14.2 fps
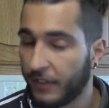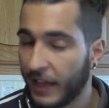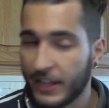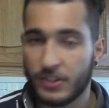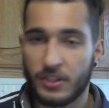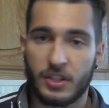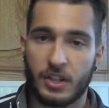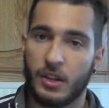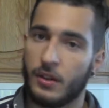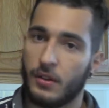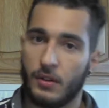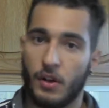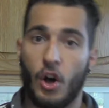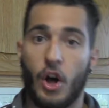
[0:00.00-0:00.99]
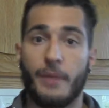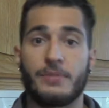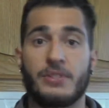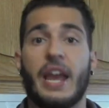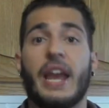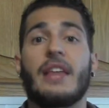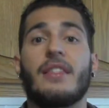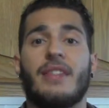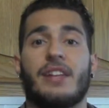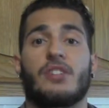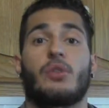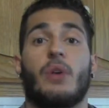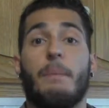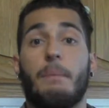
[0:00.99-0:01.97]
That's all I'm saying.
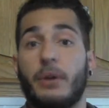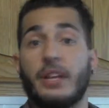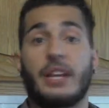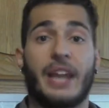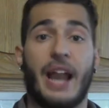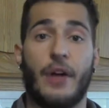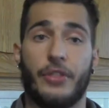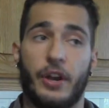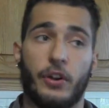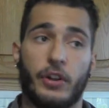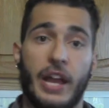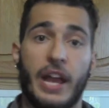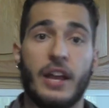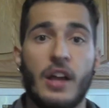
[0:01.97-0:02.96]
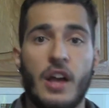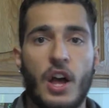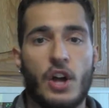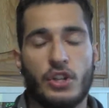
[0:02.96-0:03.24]
I'm putting it out there, okay?